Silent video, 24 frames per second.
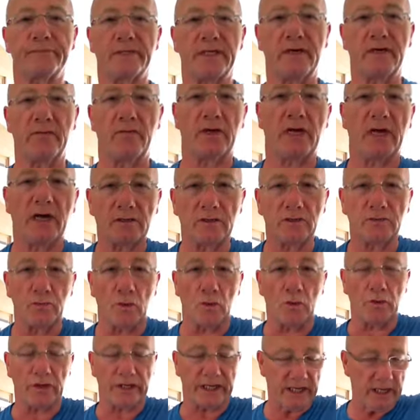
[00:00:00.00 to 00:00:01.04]
Here we are, good
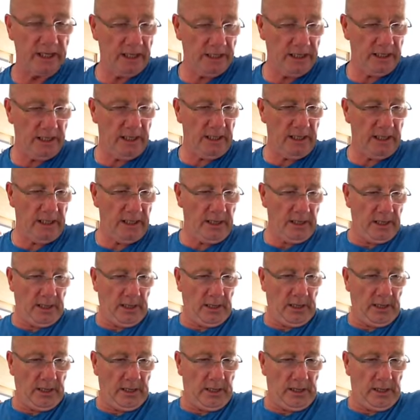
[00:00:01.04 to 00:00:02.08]
morning.
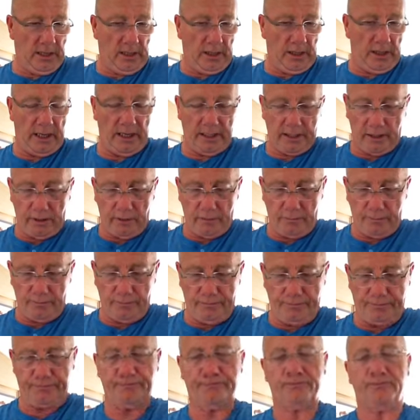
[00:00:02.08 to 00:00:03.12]

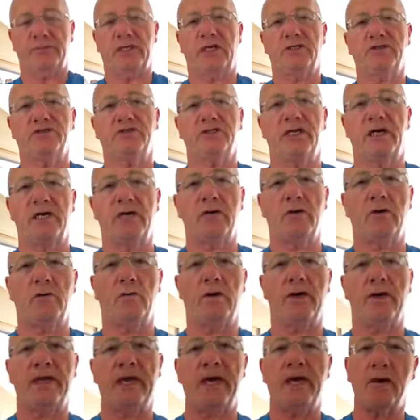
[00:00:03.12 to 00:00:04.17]
Yesterday I
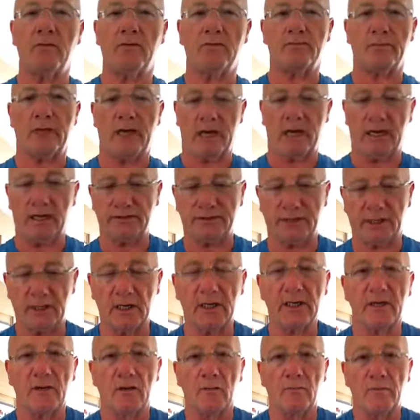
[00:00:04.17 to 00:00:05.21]
went out and done a
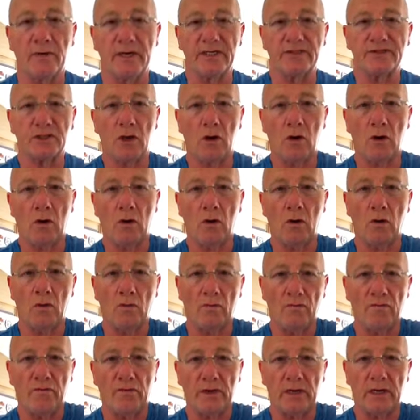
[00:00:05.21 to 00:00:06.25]
little bit
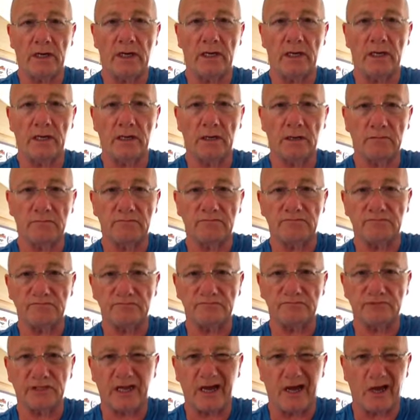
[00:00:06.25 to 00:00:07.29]
of
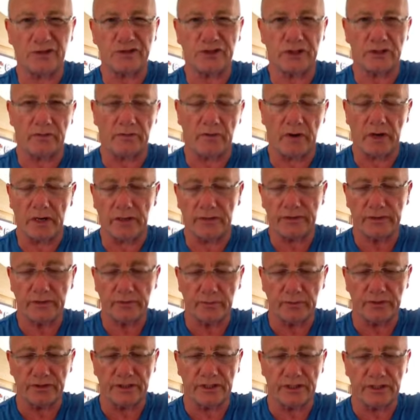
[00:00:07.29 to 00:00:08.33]
casting around
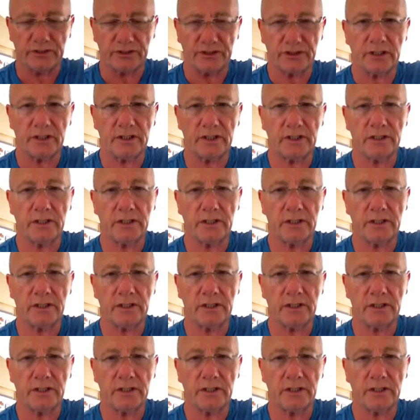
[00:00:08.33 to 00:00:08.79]
with this.